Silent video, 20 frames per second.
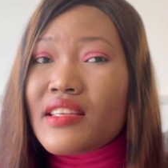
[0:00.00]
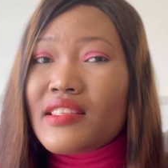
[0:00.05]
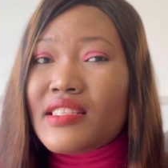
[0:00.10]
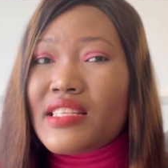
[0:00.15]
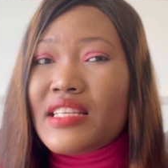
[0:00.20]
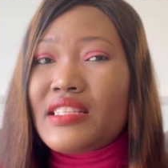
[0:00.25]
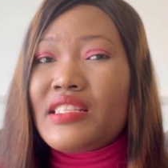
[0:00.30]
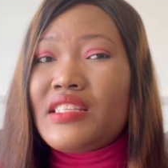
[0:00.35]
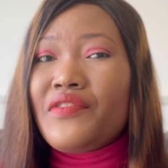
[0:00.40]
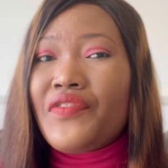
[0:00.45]

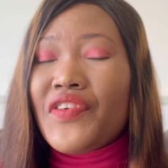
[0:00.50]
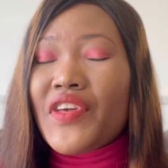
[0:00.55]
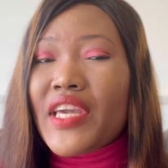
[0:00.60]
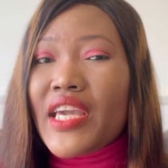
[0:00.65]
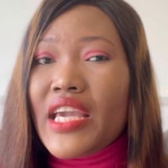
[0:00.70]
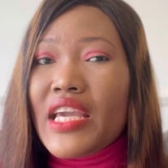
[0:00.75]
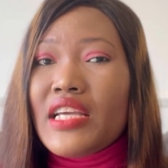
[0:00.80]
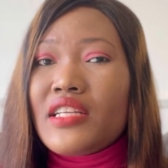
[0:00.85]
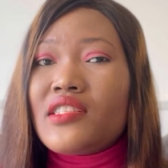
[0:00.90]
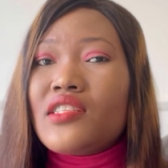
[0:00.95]

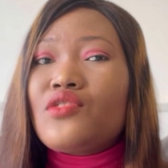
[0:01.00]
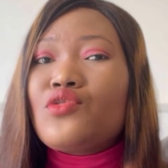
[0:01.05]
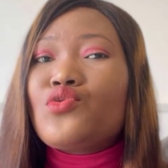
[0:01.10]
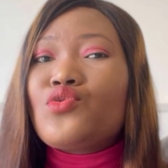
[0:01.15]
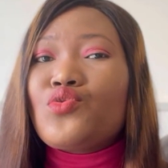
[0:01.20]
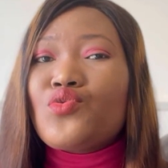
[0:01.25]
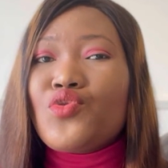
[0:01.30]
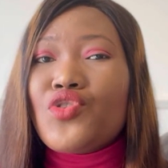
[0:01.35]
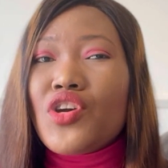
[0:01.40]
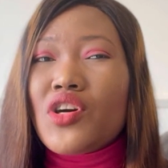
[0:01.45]
certificates
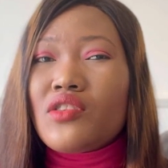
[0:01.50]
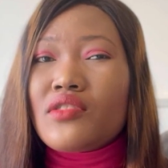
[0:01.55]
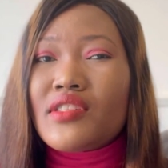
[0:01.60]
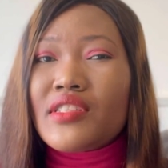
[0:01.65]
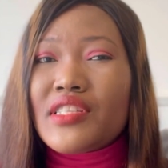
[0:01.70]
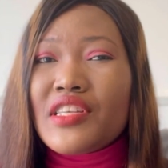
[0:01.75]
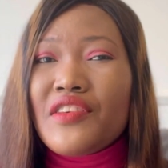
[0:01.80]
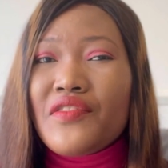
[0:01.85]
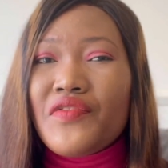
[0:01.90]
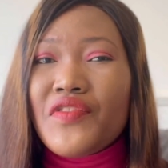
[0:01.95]
to your
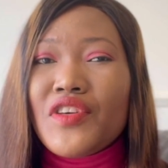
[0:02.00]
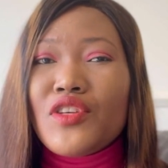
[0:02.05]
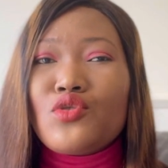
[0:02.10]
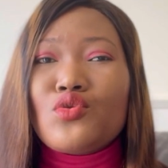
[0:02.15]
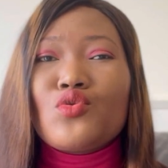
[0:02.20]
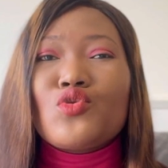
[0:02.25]
CV